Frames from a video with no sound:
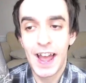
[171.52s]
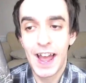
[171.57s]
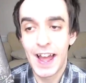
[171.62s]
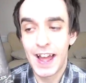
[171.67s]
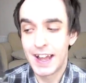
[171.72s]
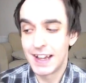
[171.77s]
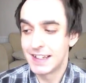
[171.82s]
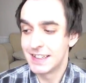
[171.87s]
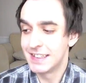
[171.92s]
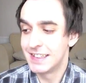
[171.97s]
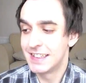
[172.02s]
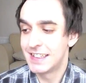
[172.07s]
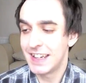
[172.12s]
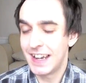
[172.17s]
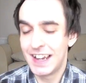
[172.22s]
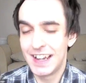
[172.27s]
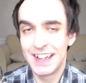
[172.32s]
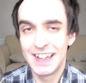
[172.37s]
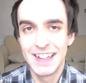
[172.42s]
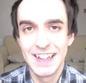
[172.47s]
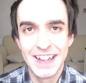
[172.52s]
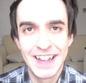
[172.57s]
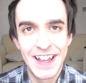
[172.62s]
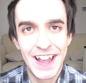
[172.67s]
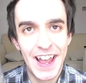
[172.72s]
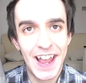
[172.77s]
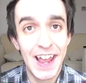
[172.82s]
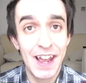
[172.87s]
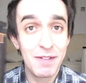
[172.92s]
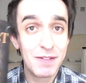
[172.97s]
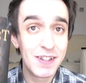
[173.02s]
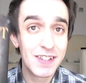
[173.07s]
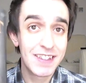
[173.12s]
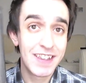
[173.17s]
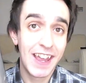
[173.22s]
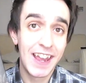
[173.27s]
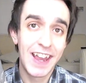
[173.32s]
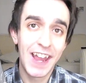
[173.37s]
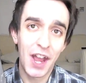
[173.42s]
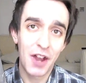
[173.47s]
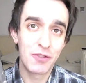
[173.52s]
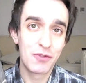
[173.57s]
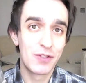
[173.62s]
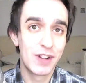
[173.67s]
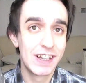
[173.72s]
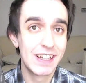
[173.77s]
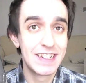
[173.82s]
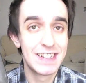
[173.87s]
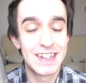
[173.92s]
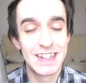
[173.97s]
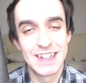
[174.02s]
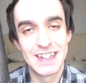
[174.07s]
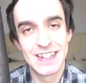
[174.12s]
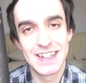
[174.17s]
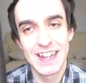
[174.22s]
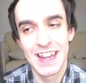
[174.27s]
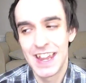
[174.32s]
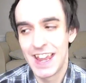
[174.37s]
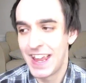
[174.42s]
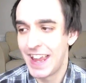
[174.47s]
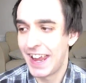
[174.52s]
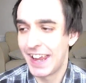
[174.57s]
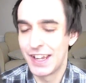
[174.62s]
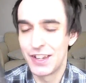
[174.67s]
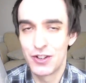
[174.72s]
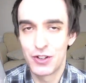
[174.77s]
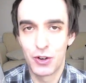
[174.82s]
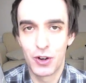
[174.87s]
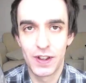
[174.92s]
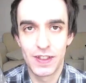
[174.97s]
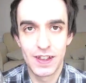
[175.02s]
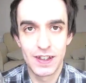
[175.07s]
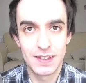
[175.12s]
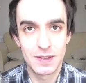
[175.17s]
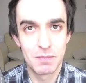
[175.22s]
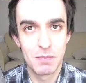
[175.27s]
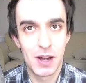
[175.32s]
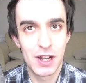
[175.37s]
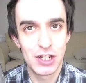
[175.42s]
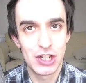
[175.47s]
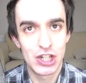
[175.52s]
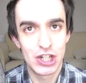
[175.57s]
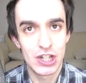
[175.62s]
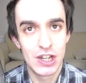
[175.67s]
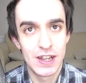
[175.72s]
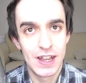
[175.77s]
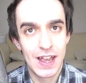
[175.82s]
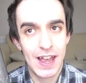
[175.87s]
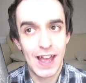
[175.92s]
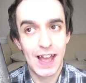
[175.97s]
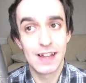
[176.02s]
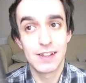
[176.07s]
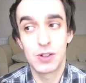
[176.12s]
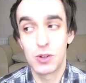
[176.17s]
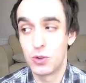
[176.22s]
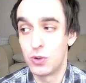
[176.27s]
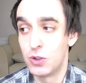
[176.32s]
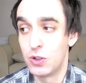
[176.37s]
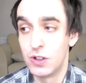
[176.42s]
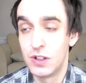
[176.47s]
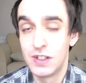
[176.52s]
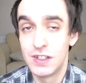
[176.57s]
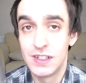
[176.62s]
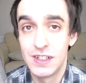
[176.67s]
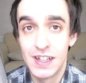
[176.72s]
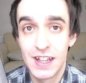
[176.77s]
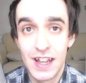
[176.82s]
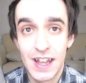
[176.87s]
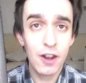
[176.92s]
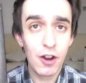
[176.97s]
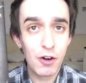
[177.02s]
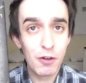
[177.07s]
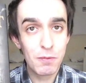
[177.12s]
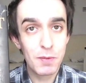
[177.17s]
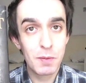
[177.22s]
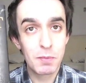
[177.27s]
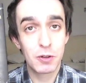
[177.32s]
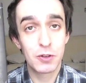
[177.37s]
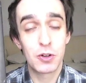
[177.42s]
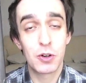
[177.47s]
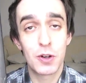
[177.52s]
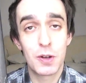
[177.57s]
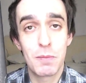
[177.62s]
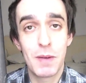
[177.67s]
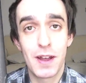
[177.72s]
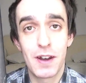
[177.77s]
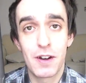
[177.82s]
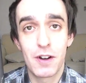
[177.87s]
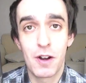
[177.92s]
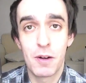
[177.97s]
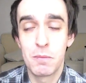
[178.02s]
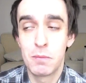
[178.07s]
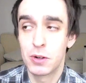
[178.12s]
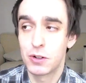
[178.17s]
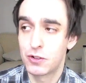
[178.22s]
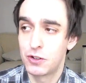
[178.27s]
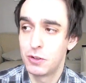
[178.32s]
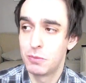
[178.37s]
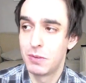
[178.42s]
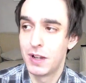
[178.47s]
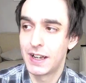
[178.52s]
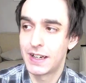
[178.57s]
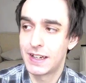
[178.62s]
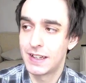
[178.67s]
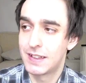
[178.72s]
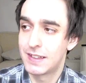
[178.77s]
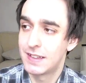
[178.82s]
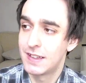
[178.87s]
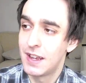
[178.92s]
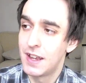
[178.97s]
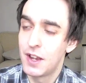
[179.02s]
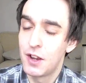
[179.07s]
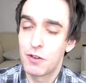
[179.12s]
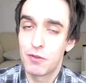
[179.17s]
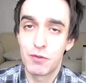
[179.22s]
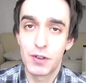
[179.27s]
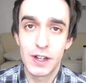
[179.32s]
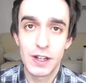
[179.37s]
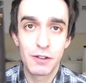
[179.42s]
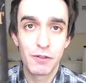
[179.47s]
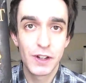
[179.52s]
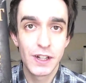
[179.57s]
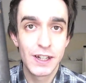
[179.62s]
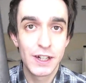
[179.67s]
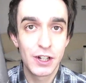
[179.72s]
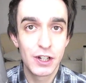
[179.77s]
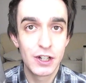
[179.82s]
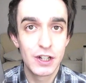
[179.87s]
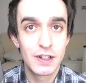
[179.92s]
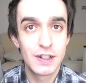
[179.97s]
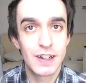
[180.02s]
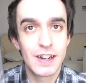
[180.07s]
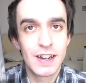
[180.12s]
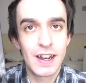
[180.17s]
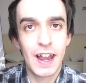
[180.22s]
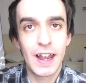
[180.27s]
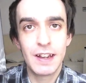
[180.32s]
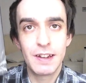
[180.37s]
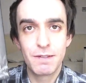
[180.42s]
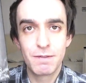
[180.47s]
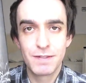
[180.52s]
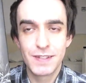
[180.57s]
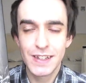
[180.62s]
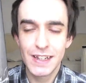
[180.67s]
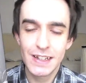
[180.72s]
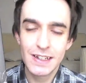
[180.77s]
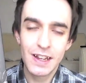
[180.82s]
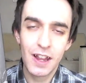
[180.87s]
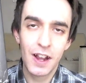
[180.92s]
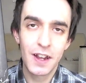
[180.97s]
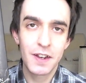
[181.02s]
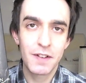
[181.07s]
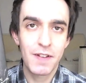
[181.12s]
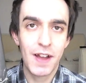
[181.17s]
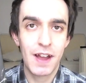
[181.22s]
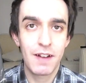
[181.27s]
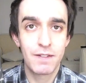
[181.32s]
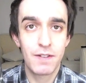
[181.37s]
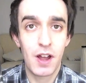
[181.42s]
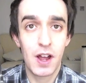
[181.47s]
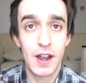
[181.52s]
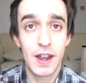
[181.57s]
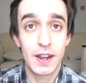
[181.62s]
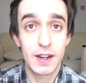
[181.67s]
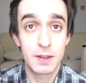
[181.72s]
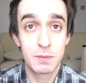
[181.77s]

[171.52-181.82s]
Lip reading: and I have to say I really didn't enjoy this much at all. A lot of people talk about it on BookTube like it's really, really good, and I did kind of have high